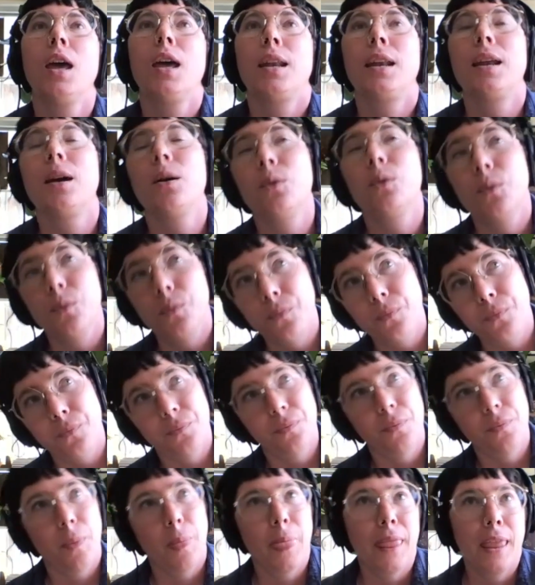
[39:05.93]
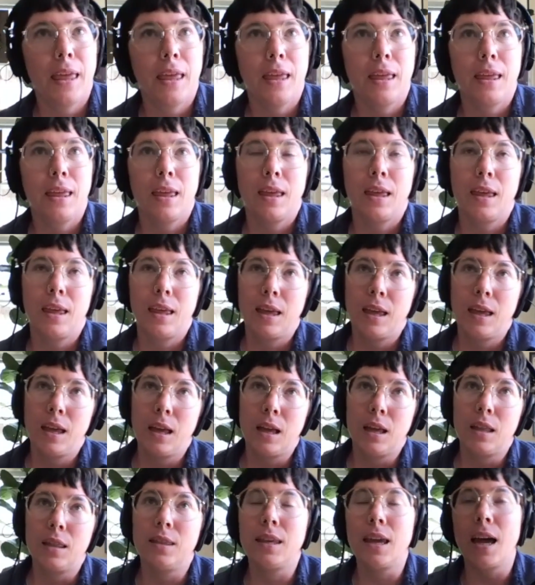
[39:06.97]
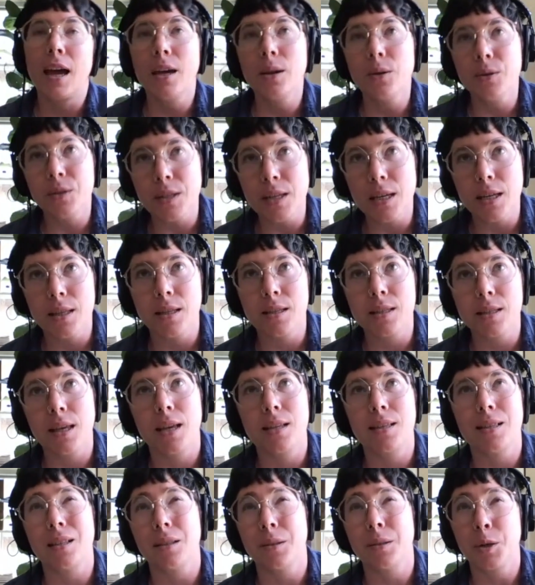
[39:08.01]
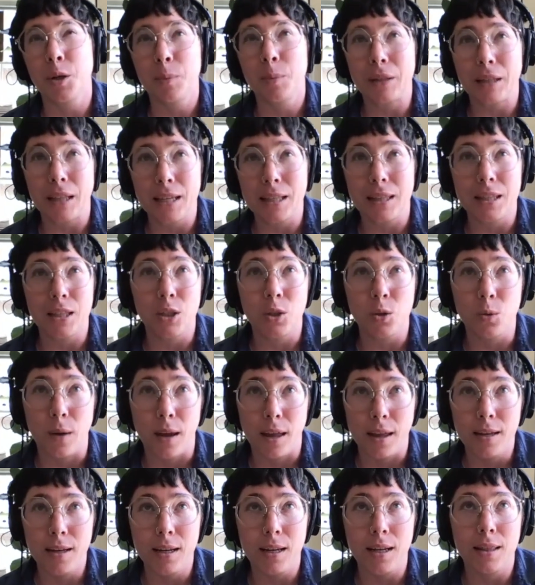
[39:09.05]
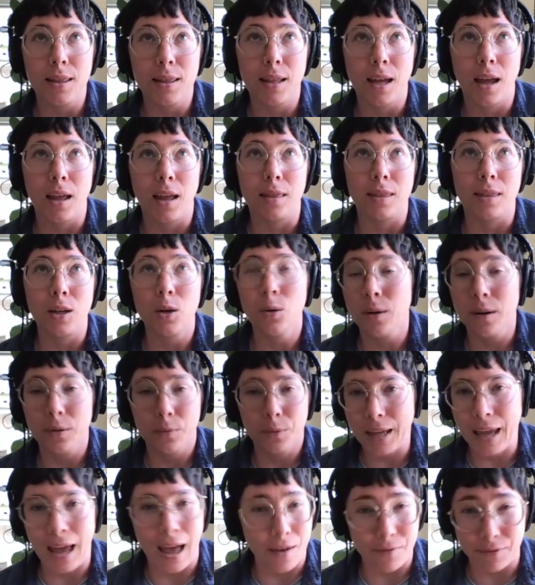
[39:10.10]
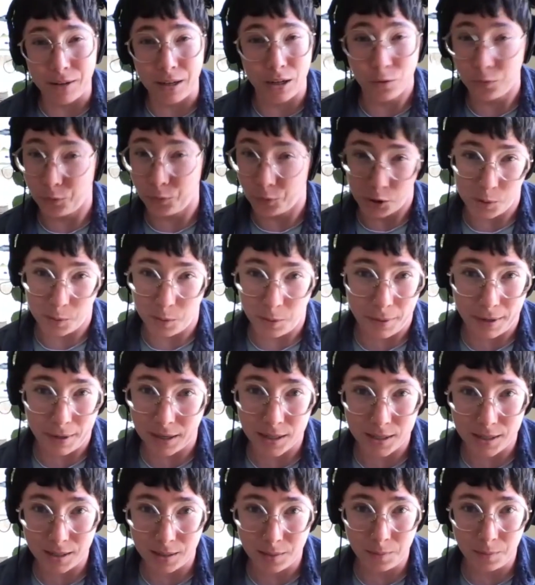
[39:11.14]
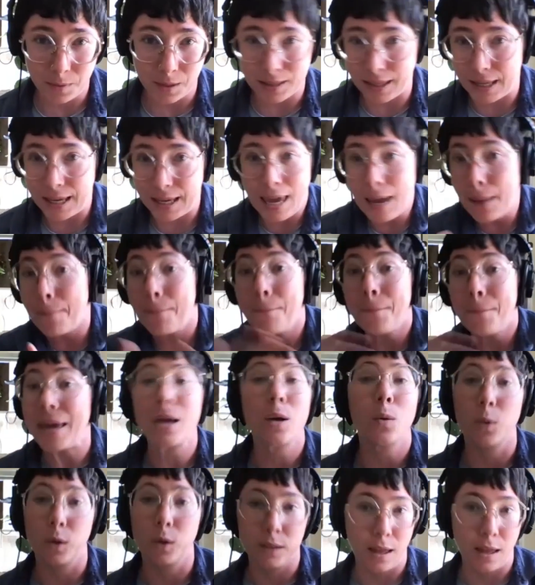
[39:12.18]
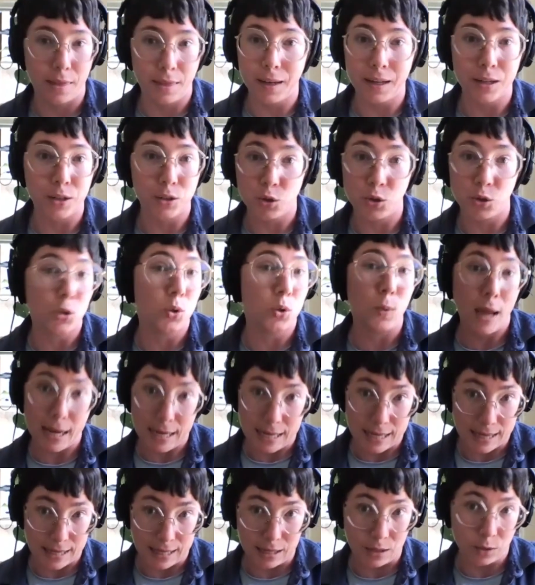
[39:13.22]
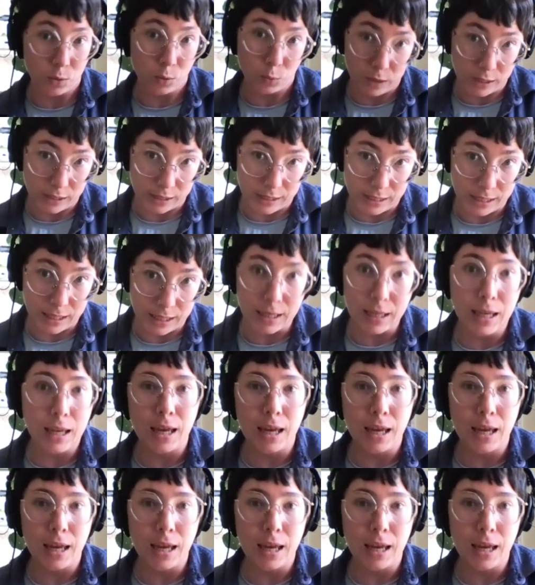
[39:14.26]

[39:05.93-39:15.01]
Now, the IOC in this case is a little bit like the UN in that they don't really have any enforcement mechanism, right? They can't make World Athletics do anything, really.